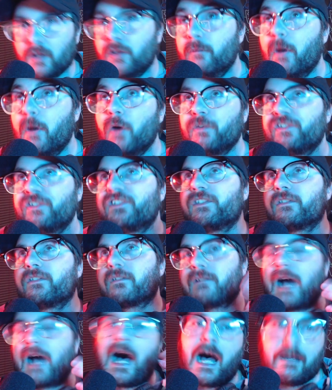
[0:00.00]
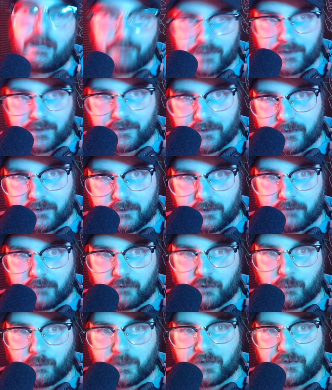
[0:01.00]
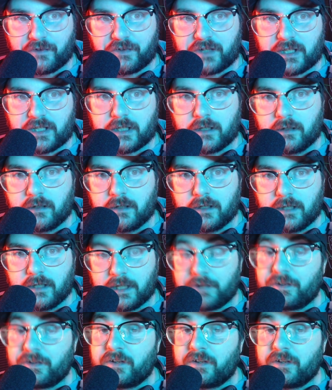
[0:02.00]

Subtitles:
most obvious difference we can see is in